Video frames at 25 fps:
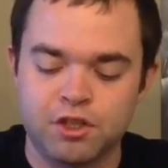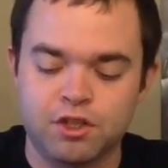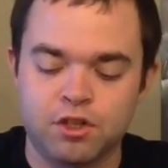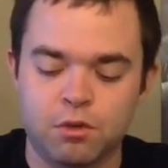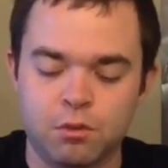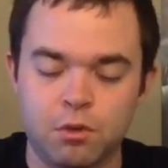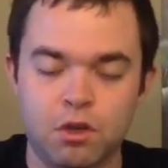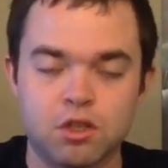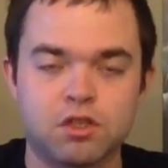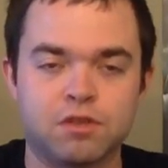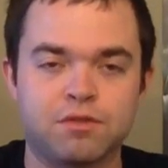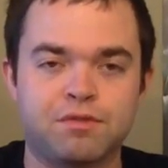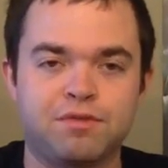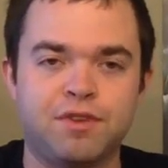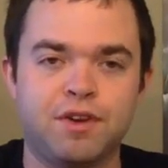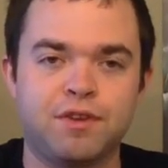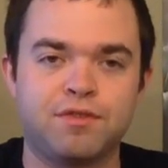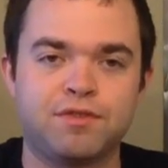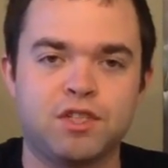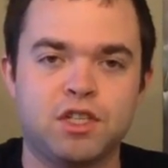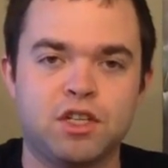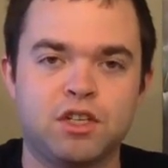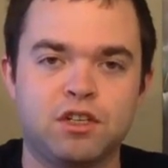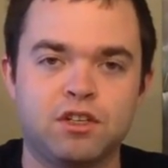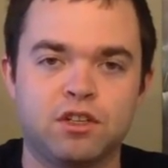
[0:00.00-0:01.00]
there was a
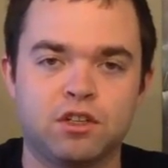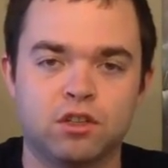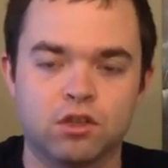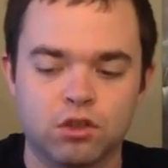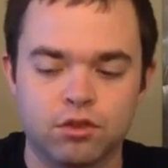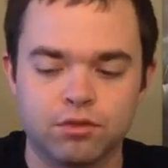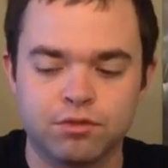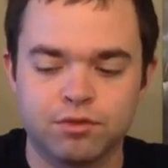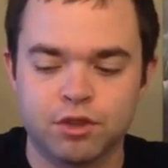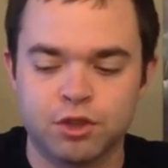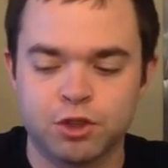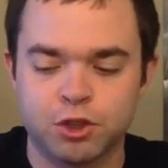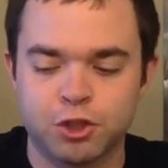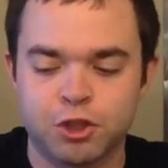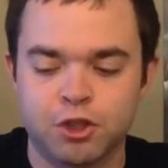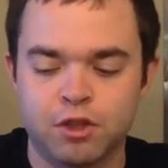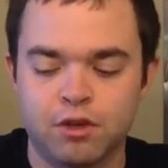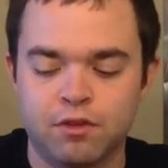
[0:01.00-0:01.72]
15-year-old version